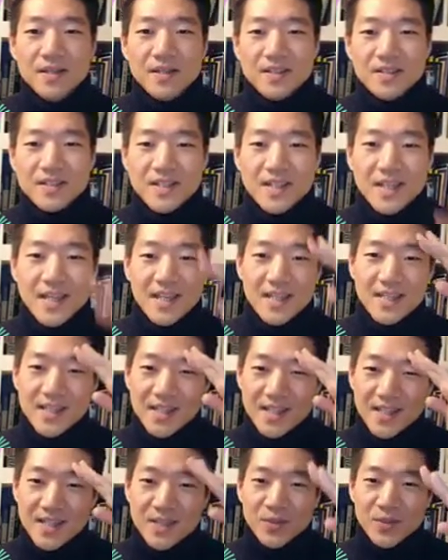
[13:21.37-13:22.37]
Until
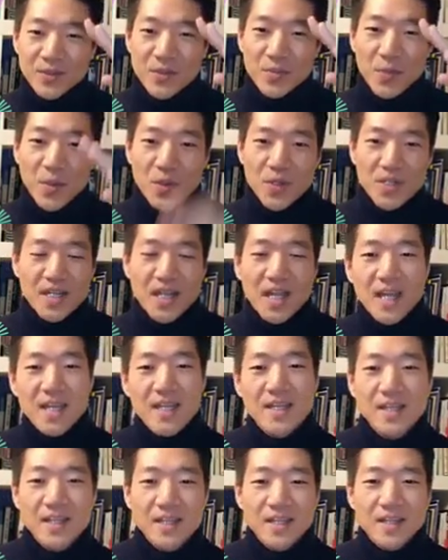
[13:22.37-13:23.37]
then, it was your boy
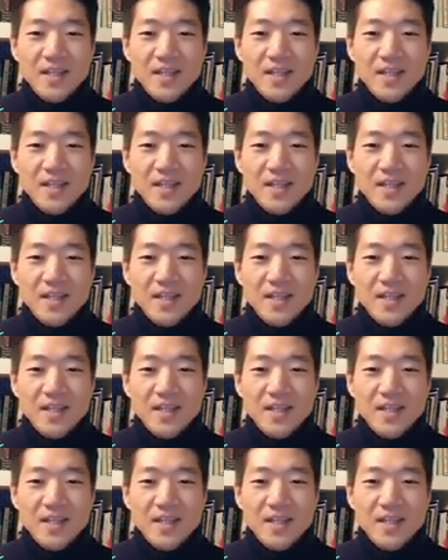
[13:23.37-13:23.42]
Jay.